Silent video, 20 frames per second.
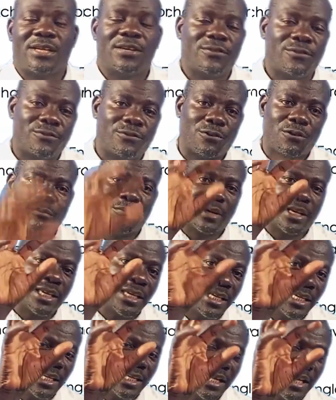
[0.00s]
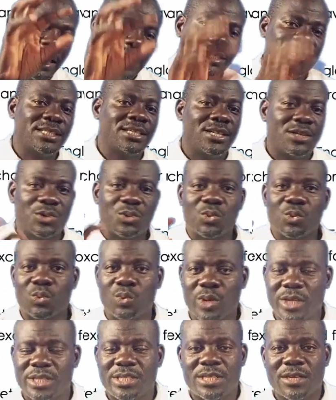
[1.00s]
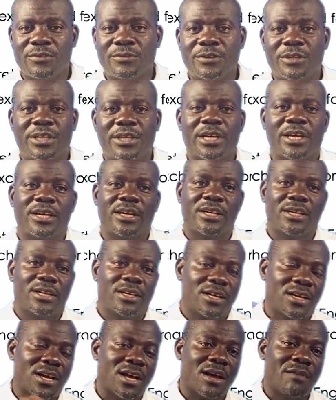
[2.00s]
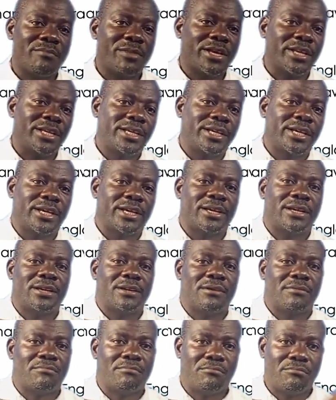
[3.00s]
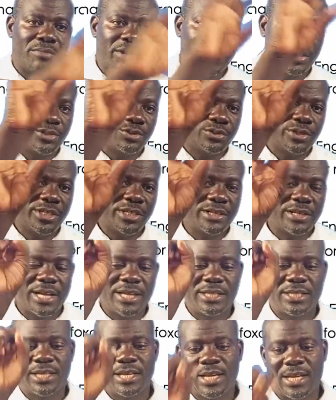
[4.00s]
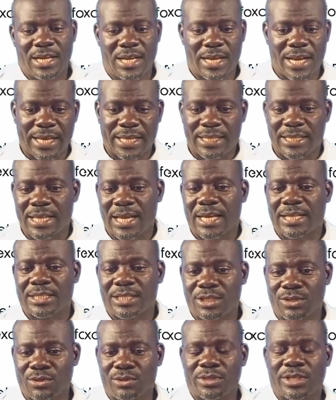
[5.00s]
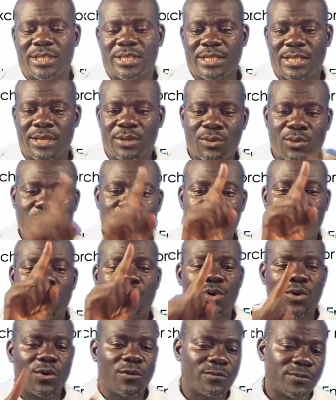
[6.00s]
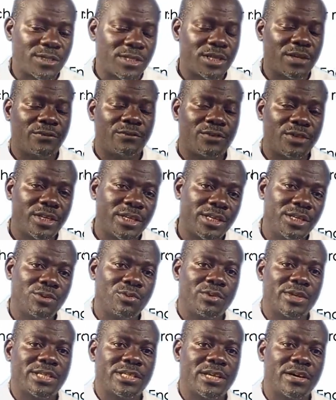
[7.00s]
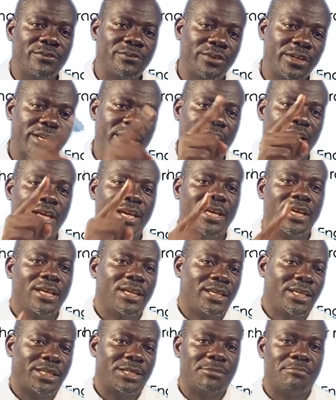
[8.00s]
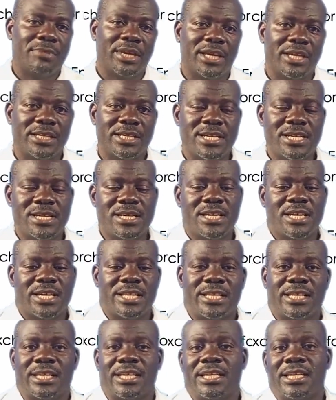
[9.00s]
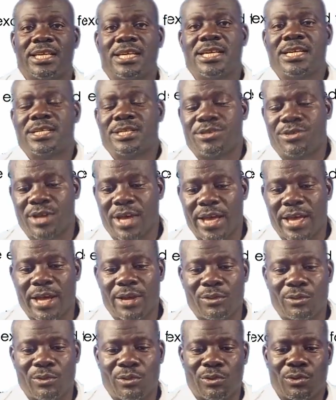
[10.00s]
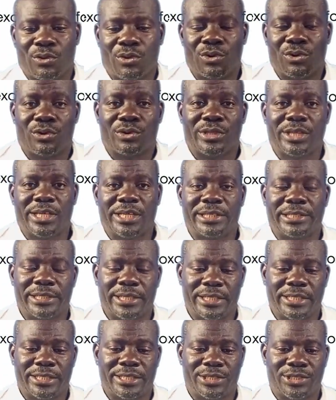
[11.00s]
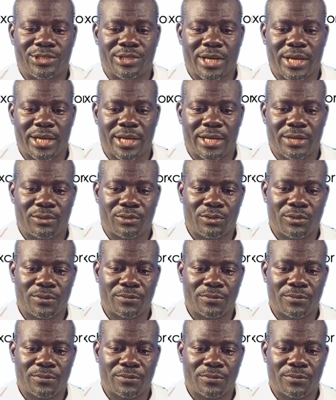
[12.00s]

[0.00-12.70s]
From England, West Africa, America, back to England, like that. So the circle of slave trade in West Africa, it made the triangle, or the Great Triangle.